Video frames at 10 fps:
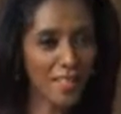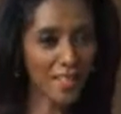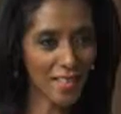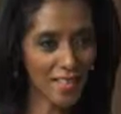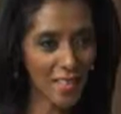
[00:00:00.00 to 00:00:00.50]

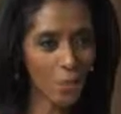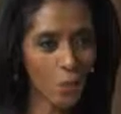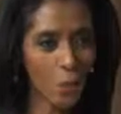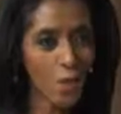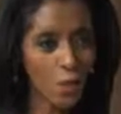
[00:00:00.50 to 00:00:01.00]
it's the
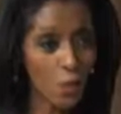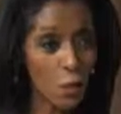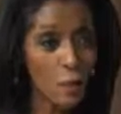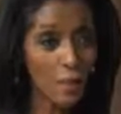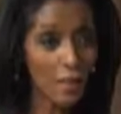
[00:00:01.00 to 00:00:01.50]
National
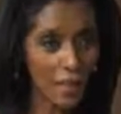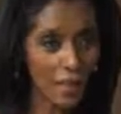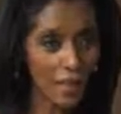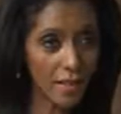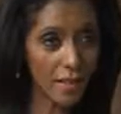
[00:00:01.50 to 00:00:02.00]
Super
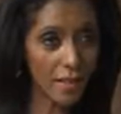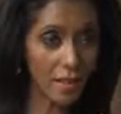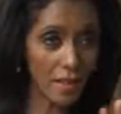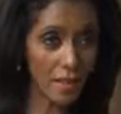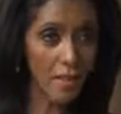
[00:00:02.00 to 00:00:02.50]
Alliance,
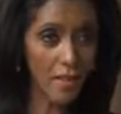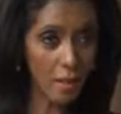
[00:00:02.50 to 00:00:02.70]
the